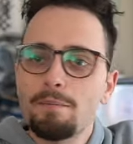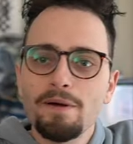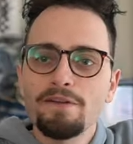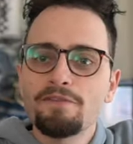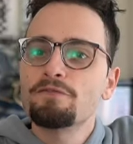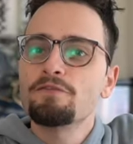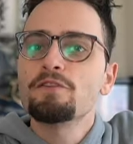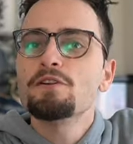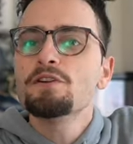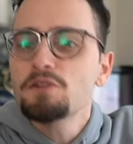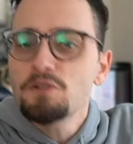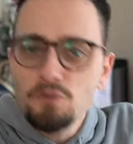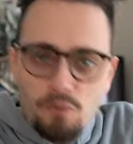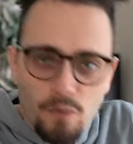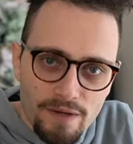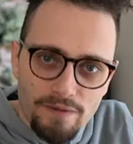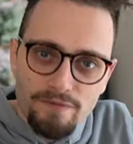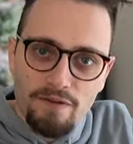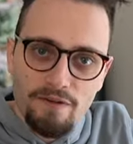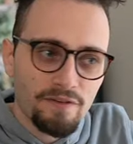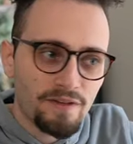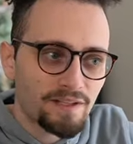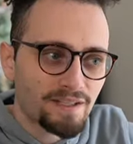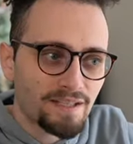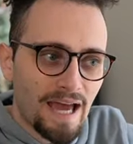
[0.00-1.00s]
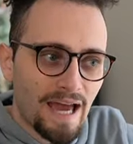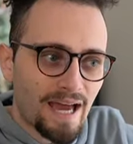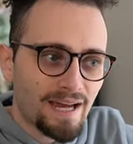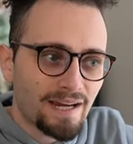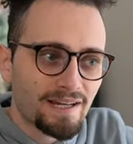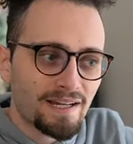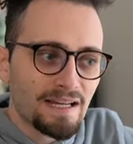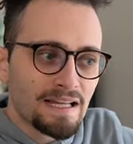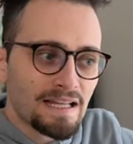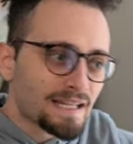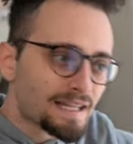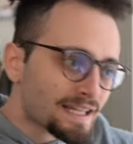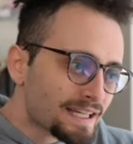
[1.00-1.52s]
my first wave of
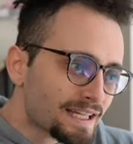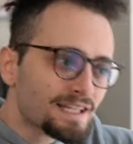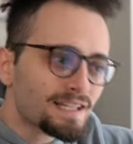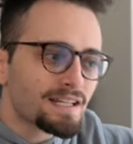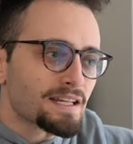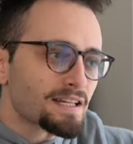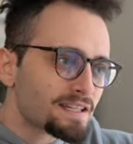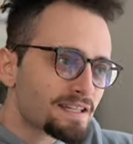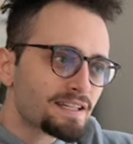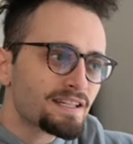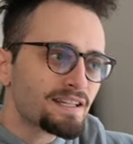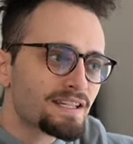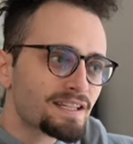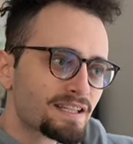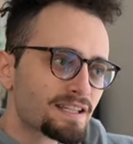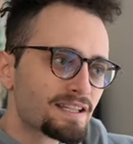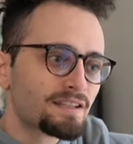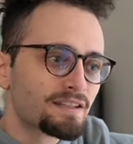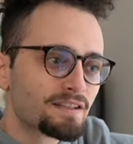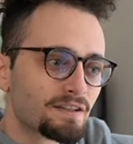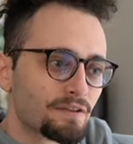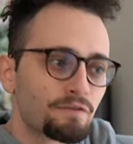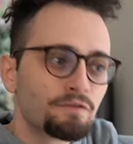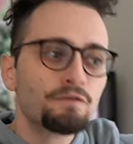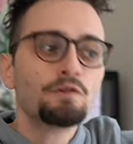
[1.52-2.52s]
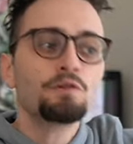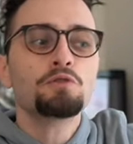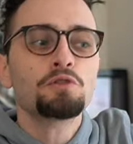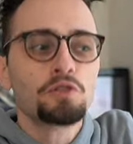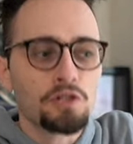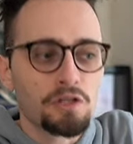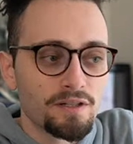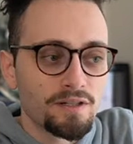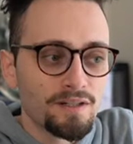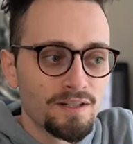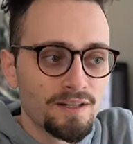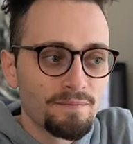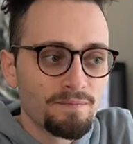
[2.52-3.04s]
attack, Leela sees the, the
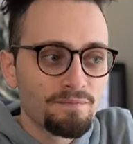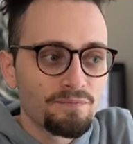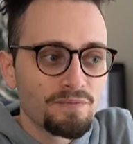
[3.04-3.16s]
future.